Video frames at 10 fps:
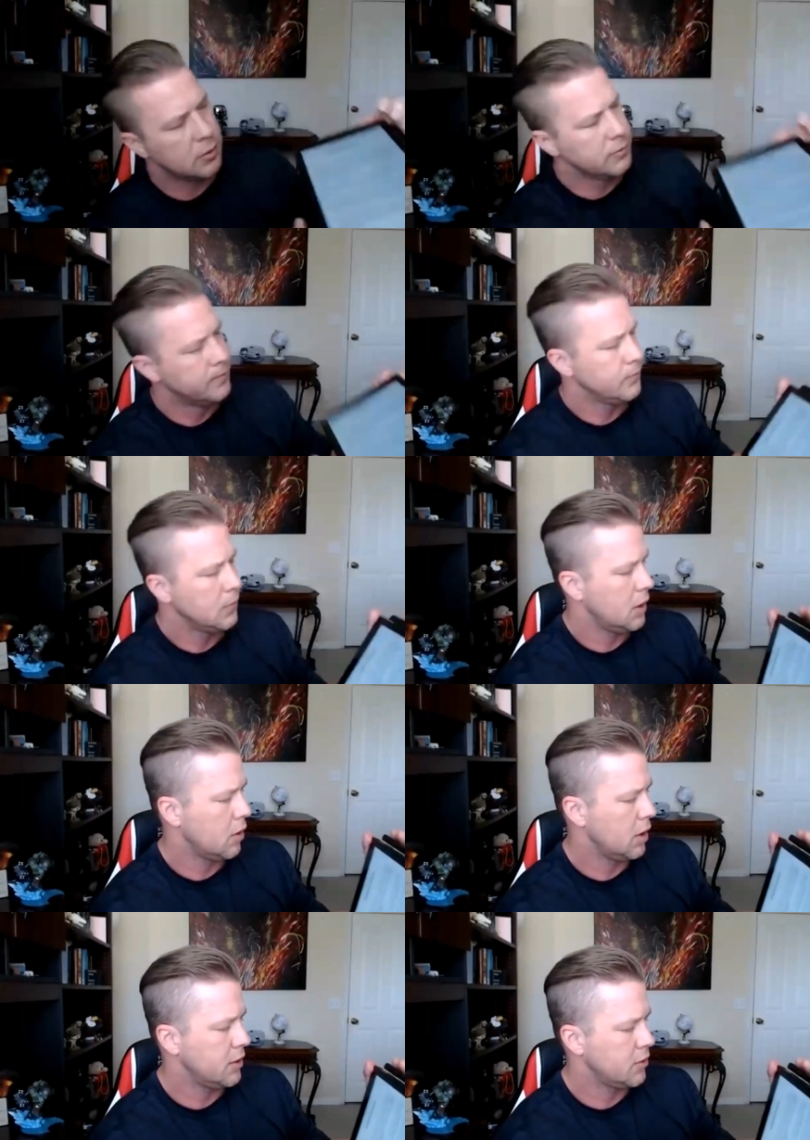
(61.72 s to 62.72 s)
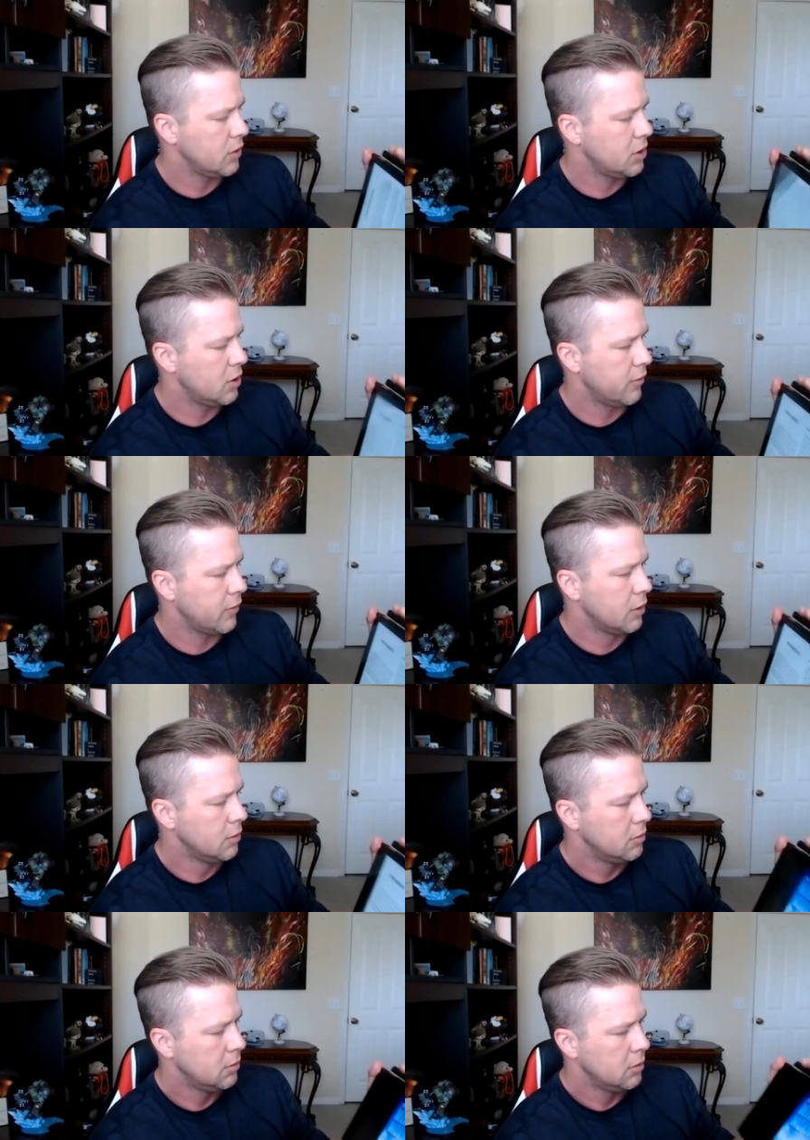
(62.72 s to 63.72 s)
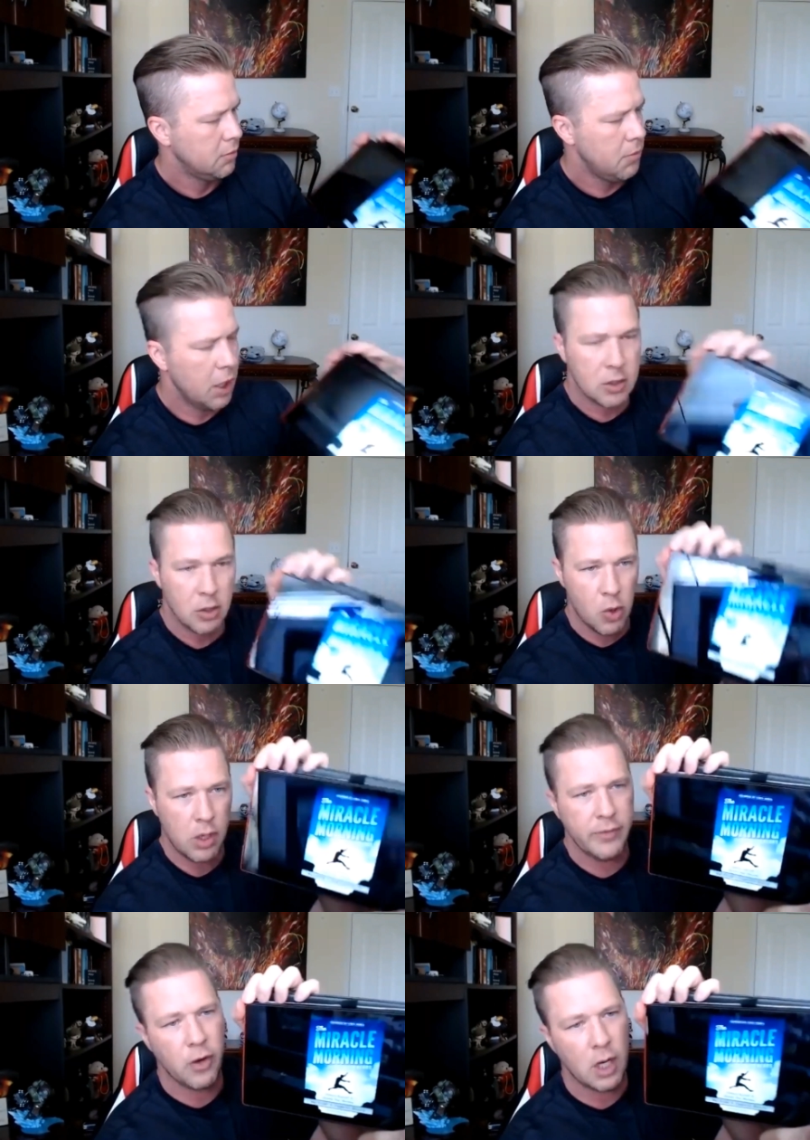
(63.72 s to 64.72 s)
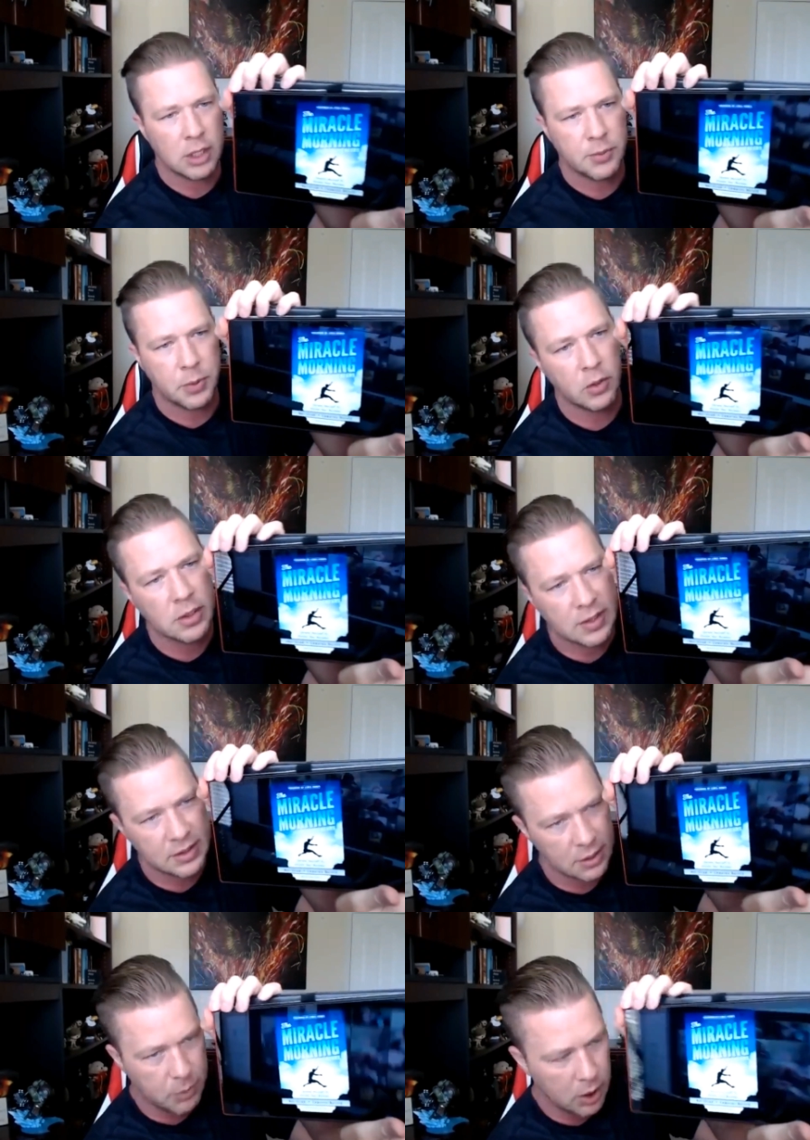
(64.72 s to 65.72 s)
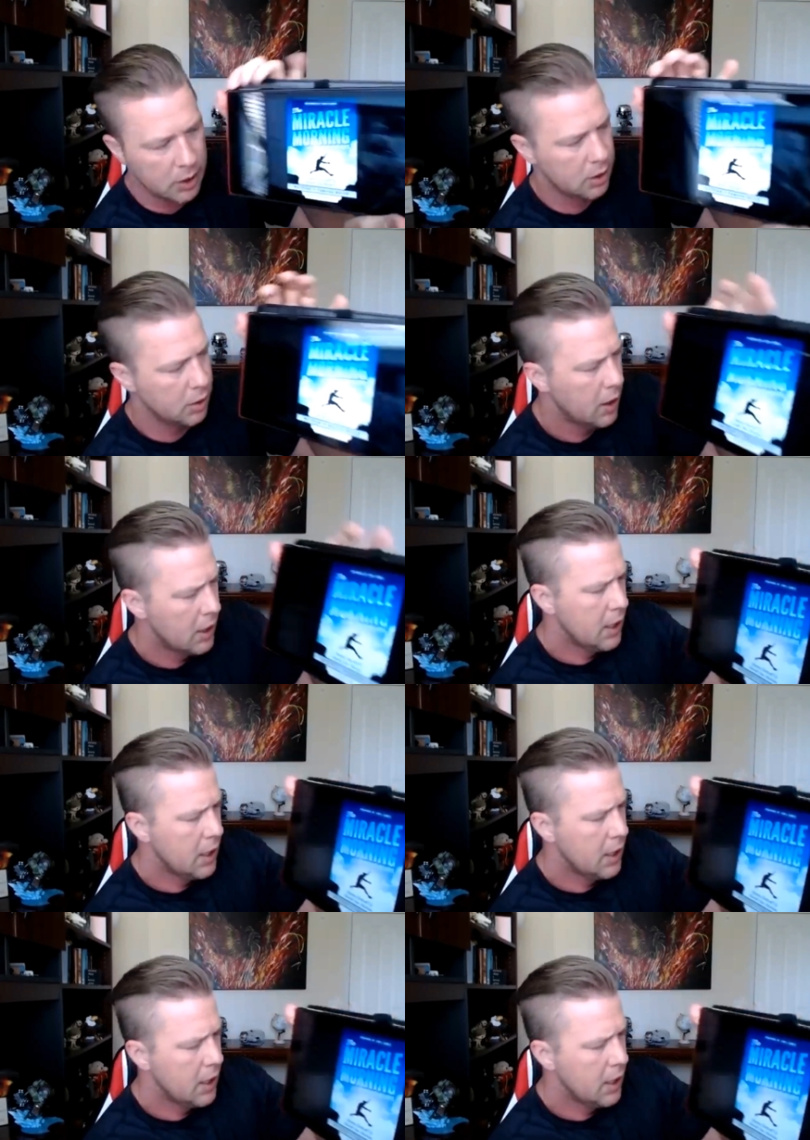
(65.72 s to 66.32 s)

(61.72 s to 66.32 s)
oh, it already switched over. Miracle Morning for Entrepreneurs is the book.